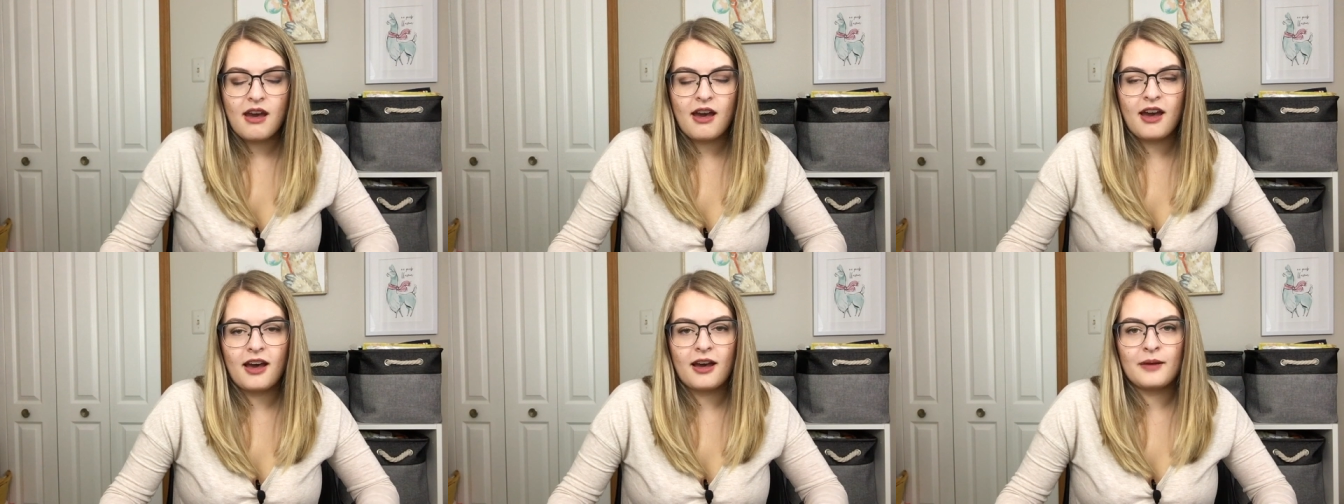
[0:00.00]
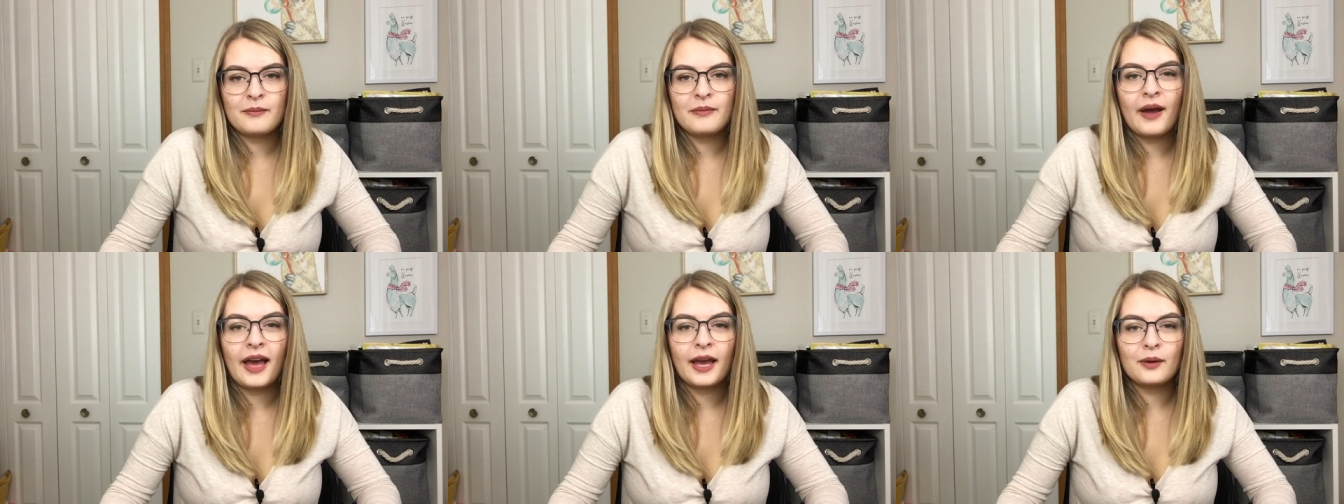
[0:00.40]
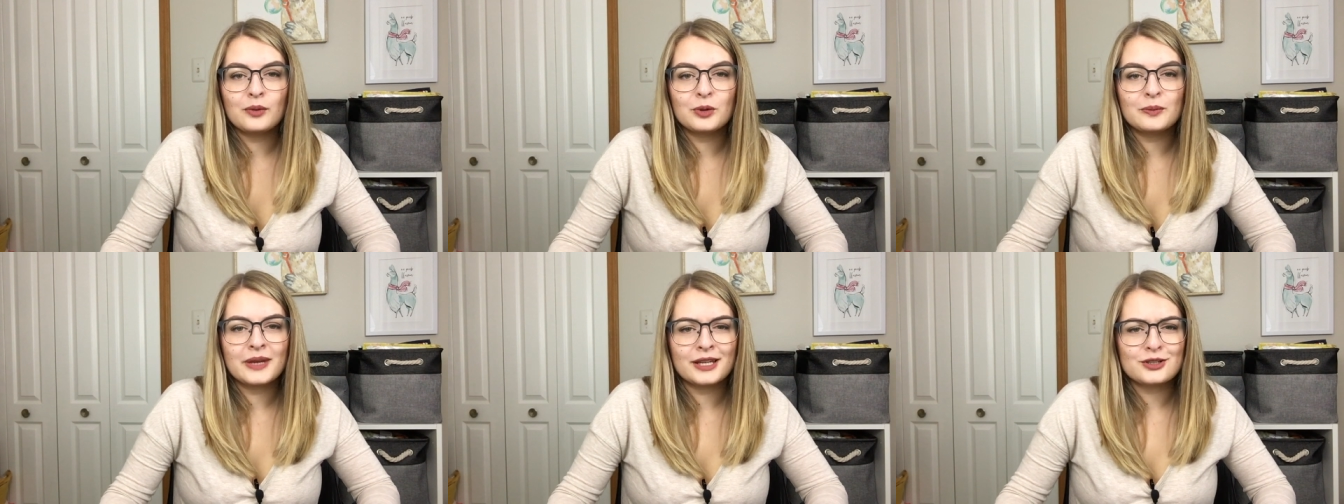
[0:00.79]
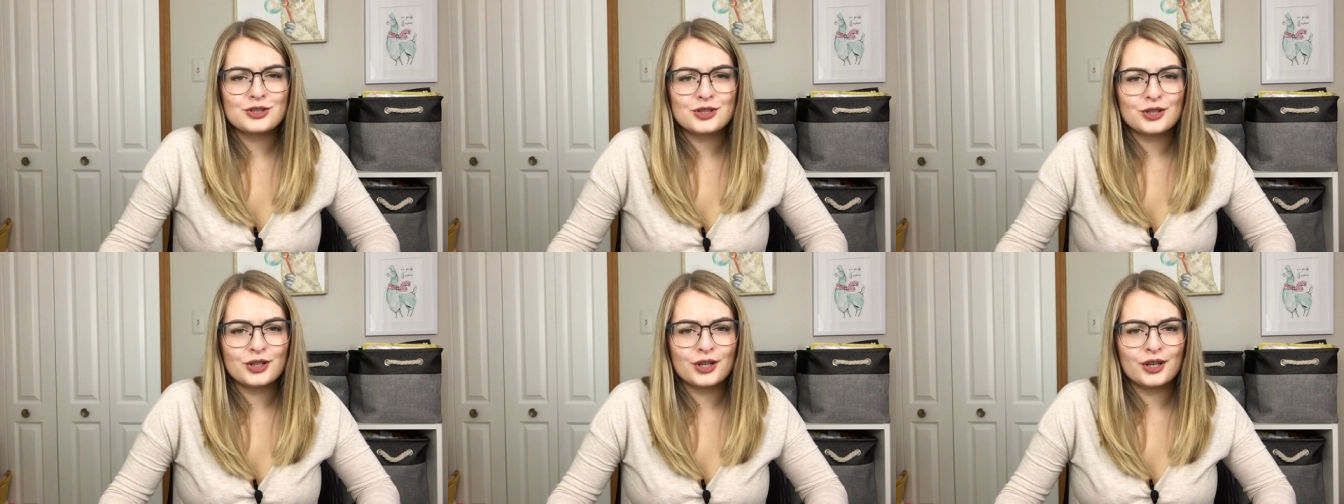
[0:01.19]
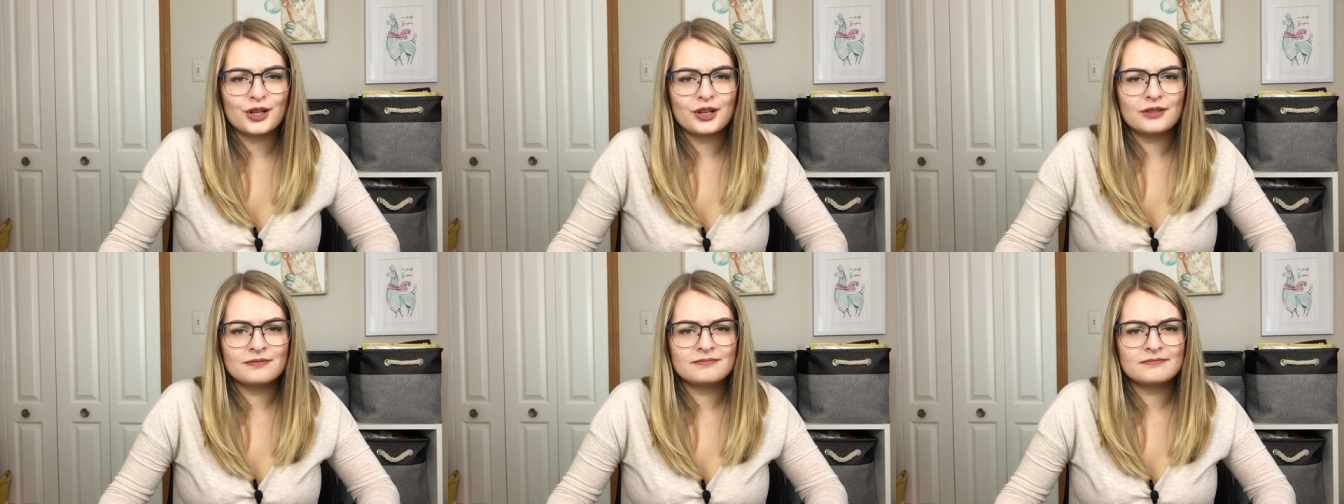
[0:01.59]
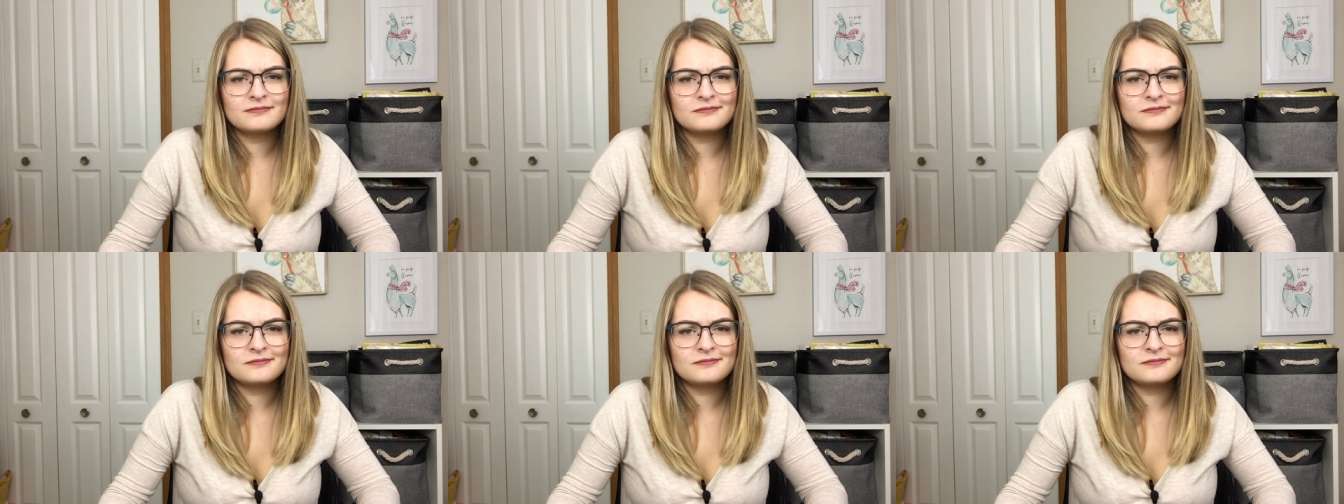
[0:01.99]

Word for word: I will make sure,